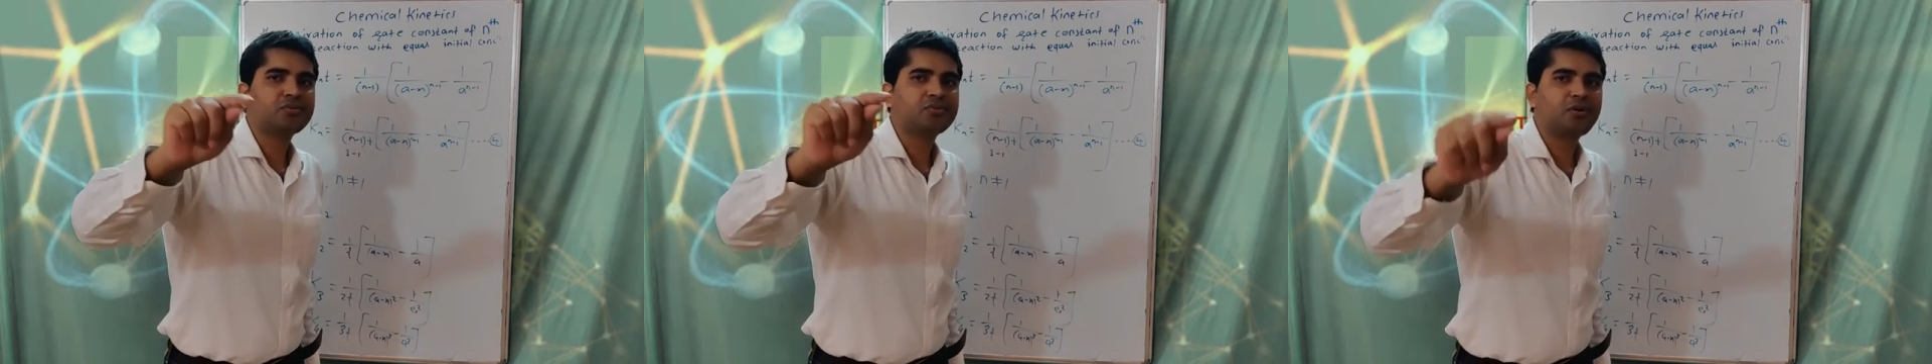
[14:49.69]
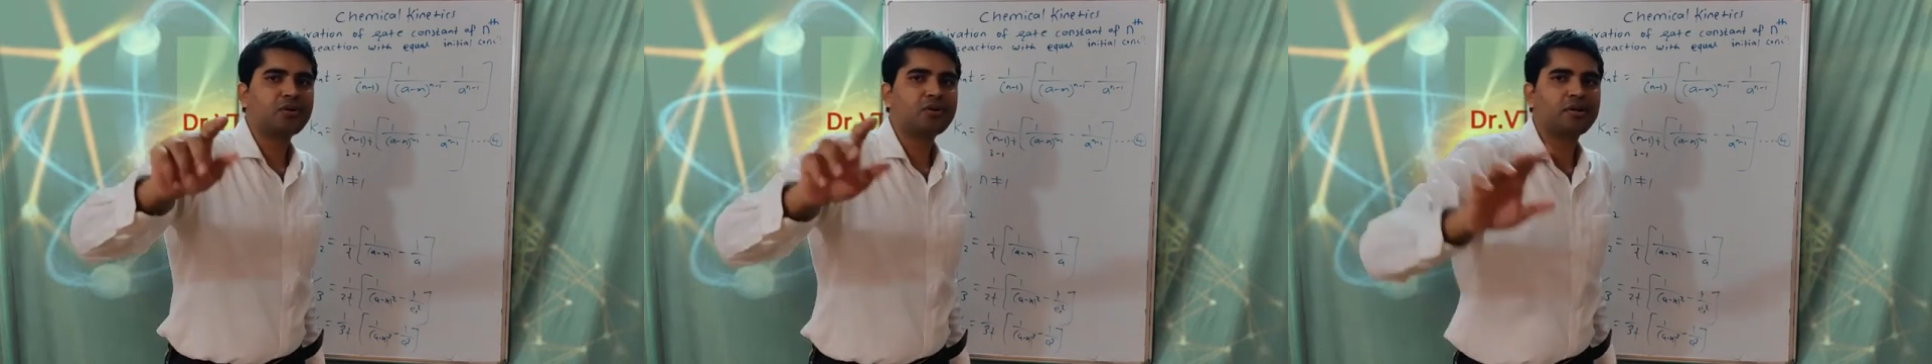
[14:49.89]

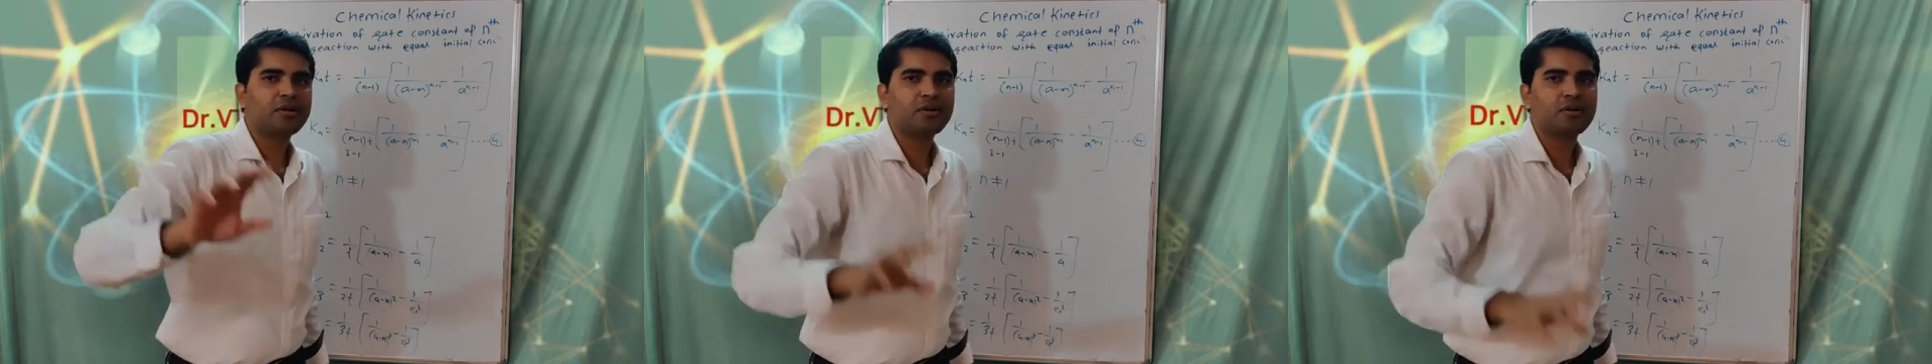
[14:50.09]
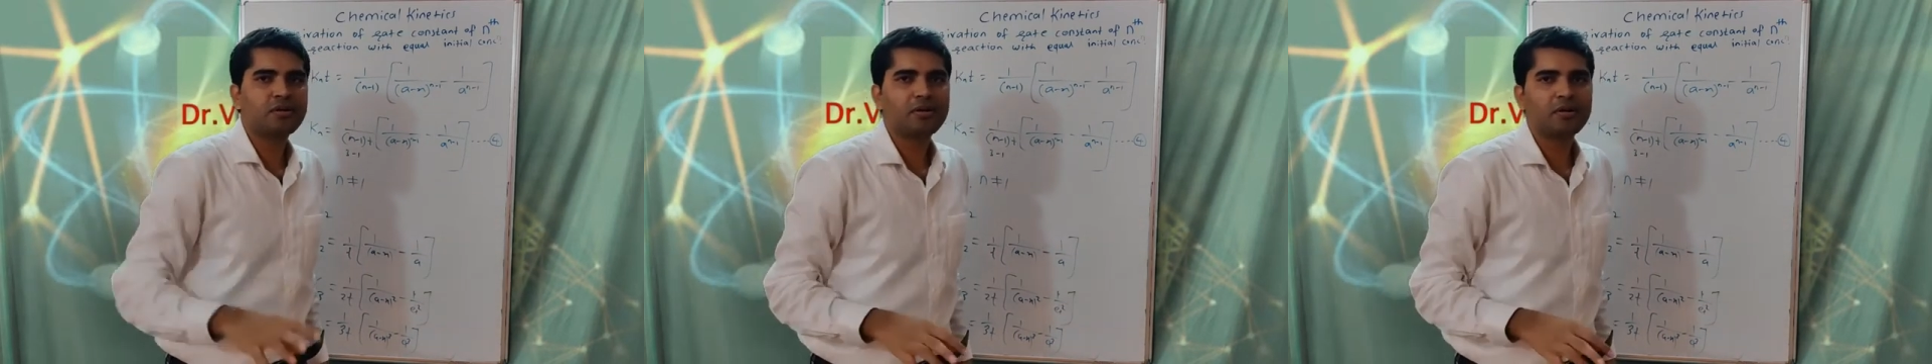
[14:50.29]
not
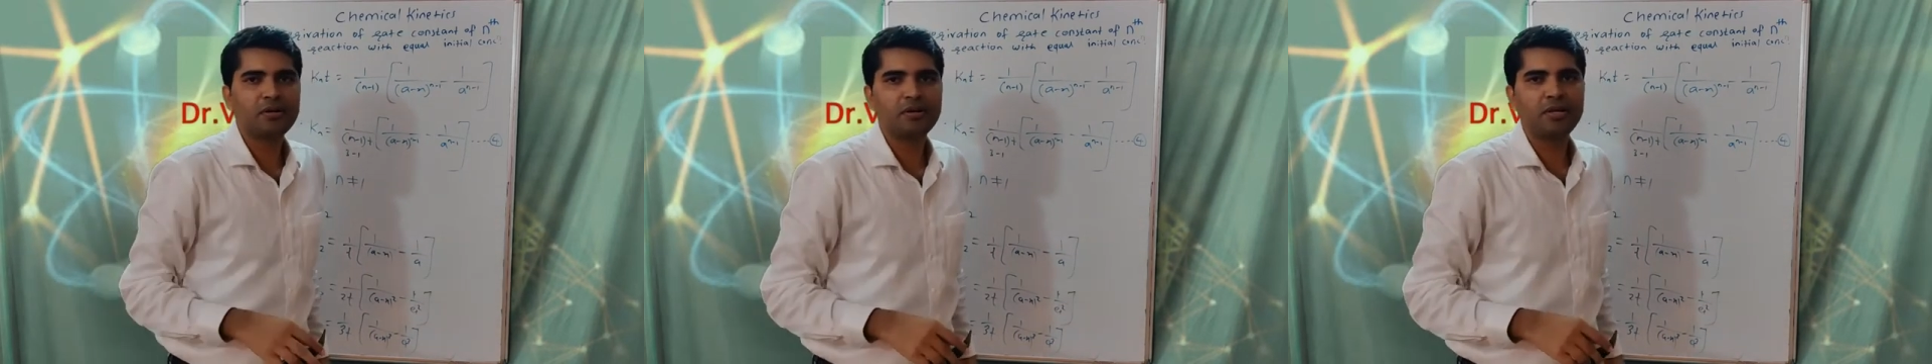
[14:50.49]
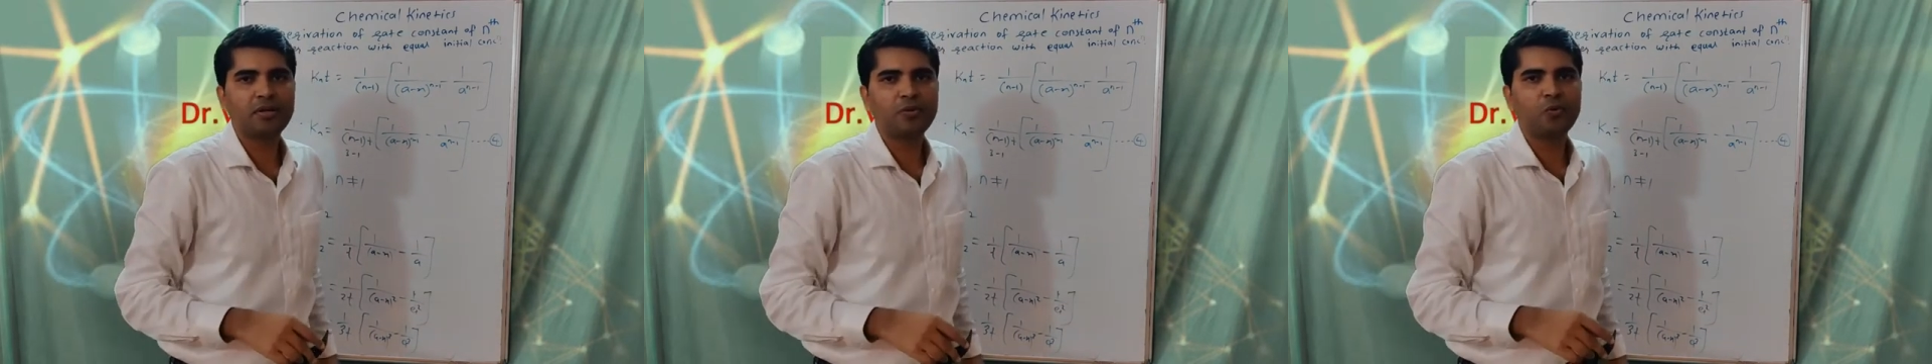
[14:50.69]

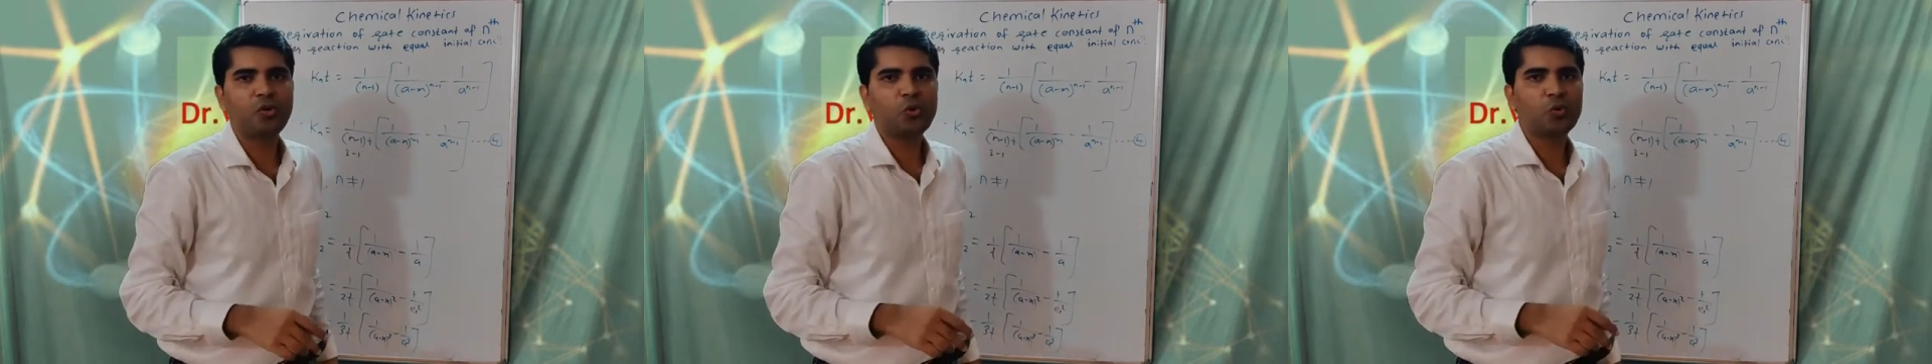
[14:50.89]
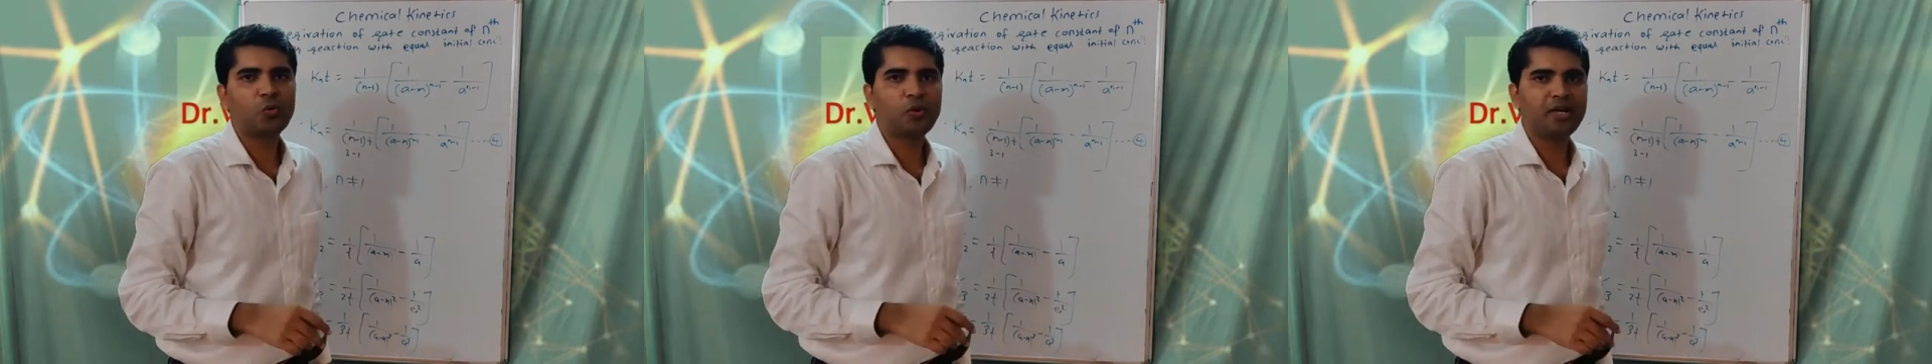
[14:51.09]
equal
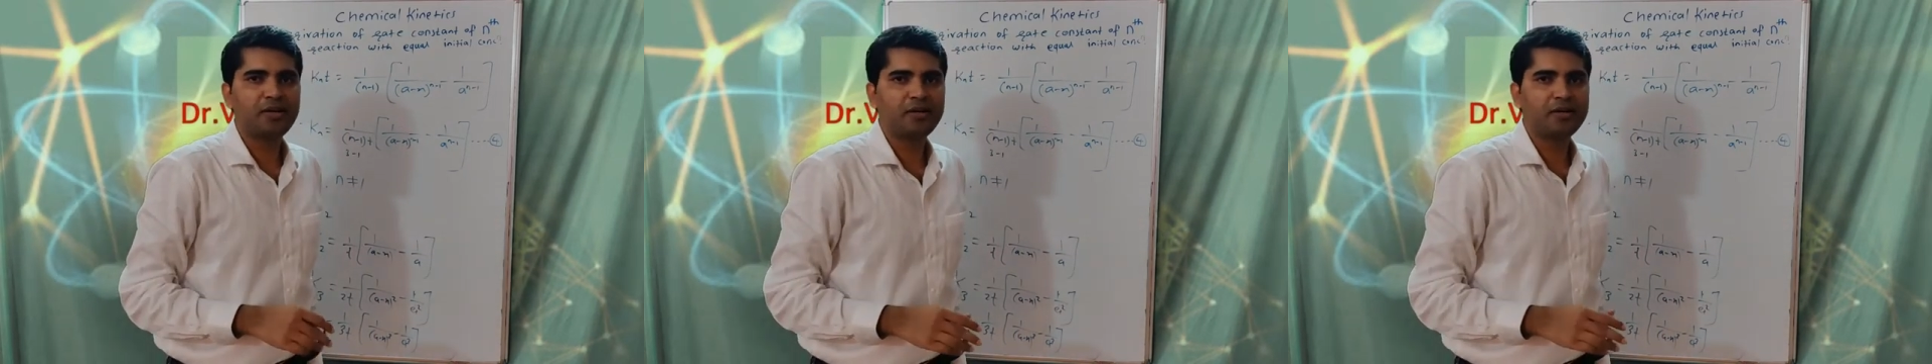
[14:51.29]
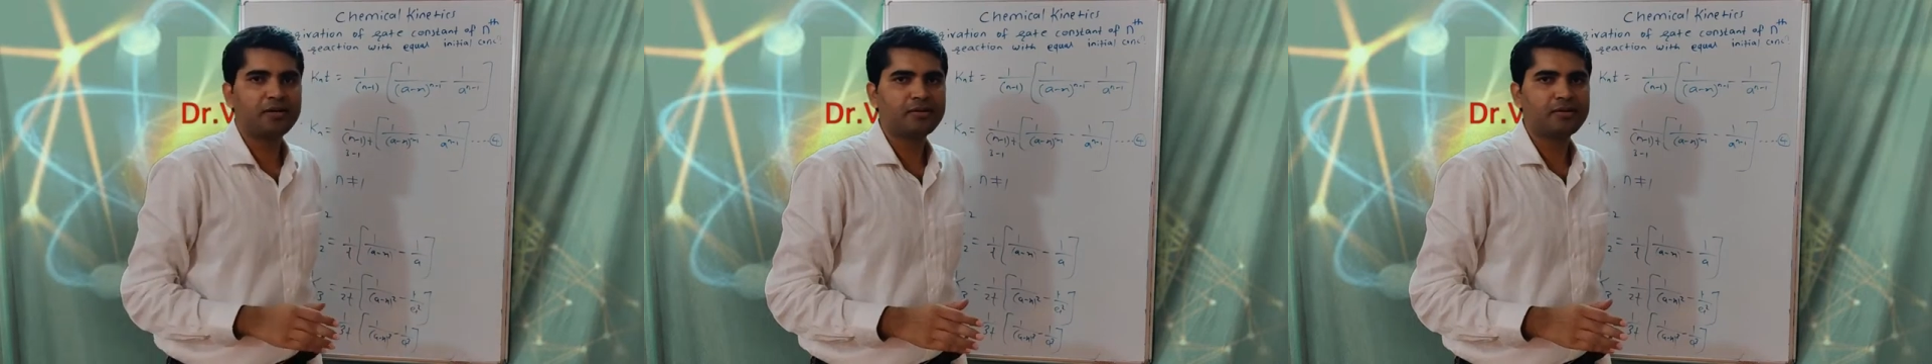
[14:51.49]
to 1.